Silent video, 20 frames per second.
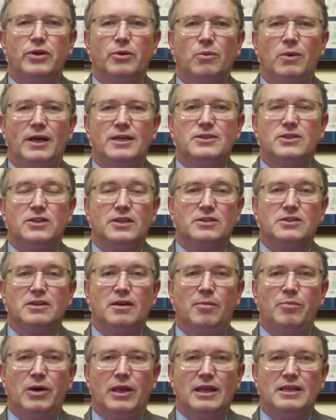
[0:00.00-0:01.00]
They're wasting
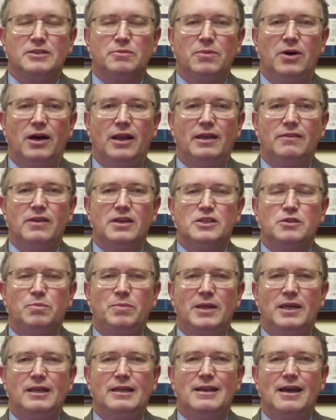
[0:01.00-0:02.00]
somebody's money. They
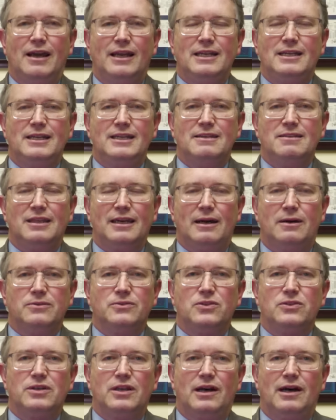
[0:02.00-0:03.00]
spent
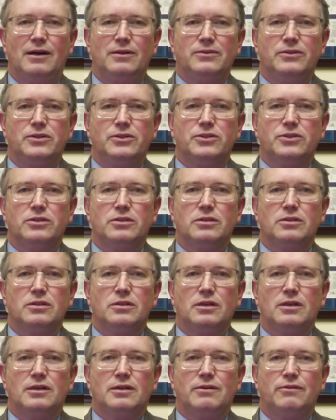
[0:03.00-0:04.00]

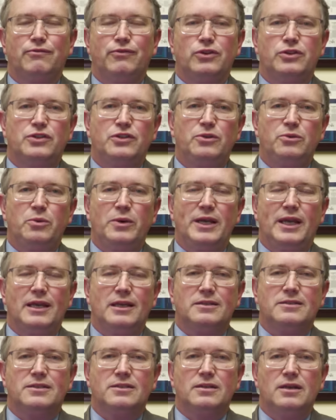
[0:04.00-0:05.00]
$90,000 for 2
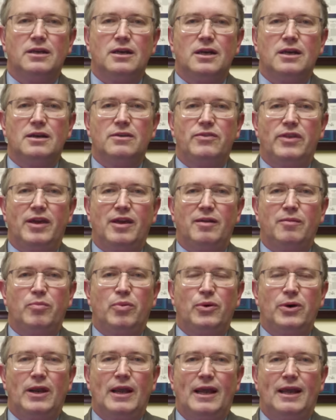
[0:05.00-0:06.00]
weeks. They
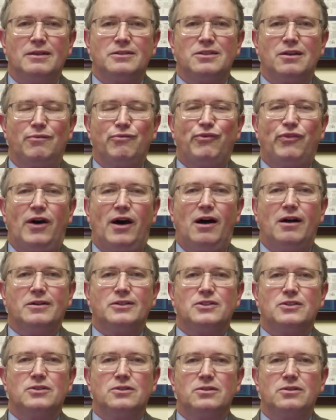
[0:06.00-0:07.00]
put ads on
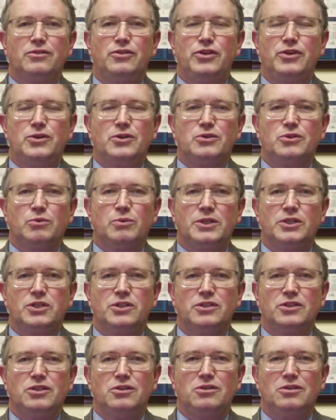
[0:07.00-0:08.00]
Fox News,
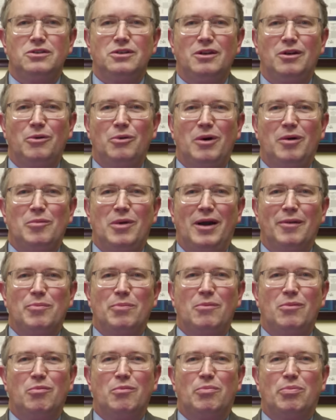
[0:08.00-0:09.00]
which is, you know, what
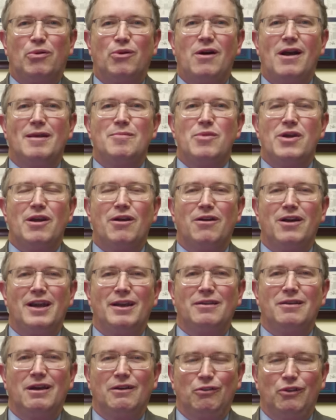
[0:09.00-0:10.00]
my
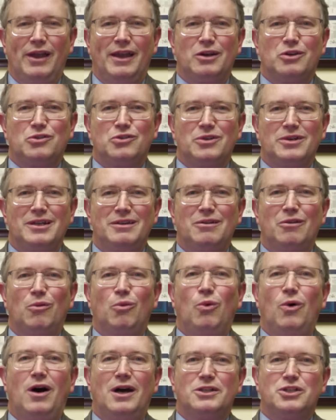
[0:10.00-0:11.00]
primary electorate
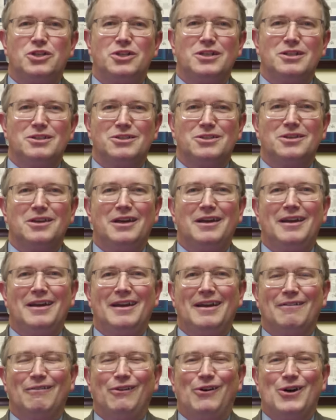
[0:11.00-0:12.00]
watches
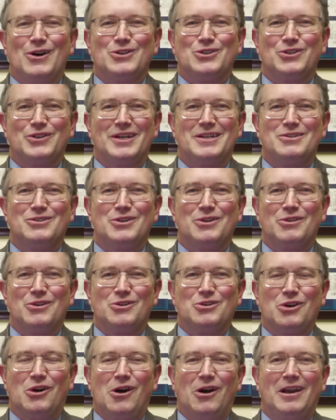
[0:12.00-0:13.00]
largely. So
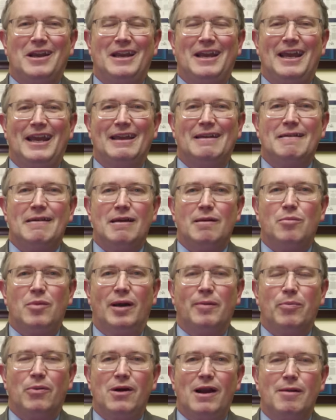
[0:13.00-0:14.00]
they're targeting
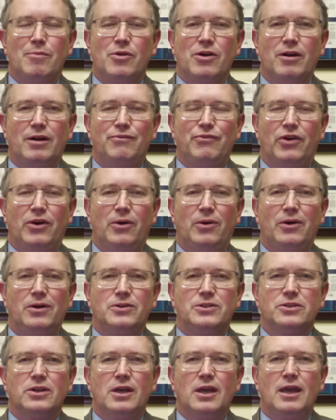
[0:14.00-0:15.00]
my primary
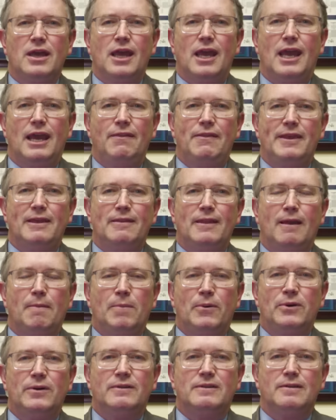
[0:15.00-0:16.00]
voters. And then
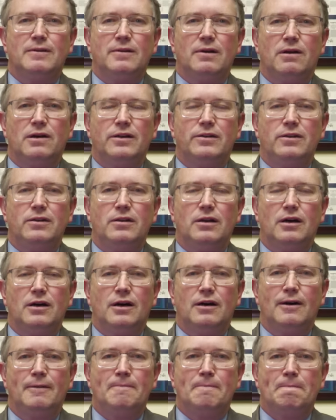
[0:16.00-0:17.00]
they put that on
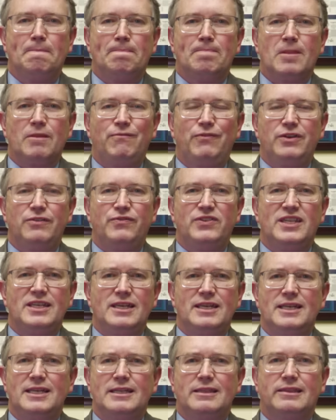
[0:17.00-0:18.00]

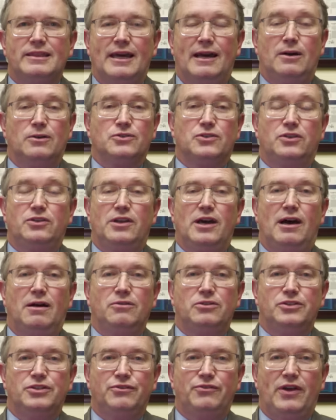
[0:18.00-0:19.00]

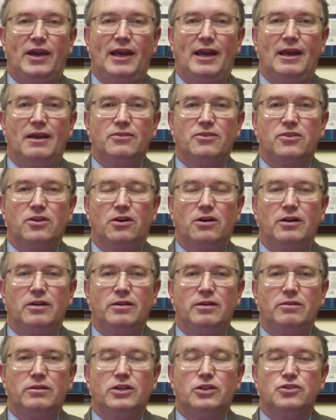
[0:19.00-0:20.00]
$50,000 of ads
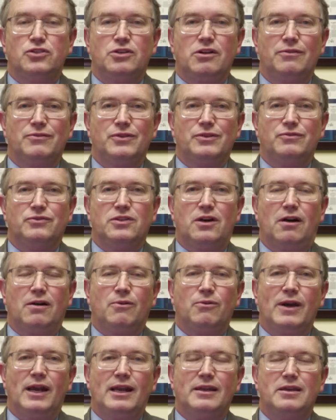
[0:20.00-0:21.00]
on conservative
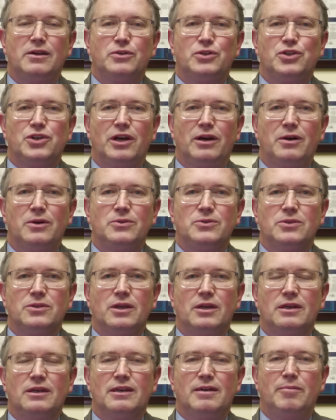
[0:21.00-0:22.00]
talk radio
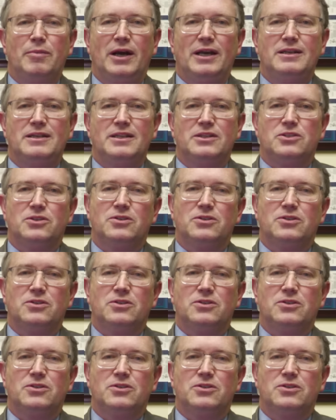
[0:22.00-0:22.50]
shows in my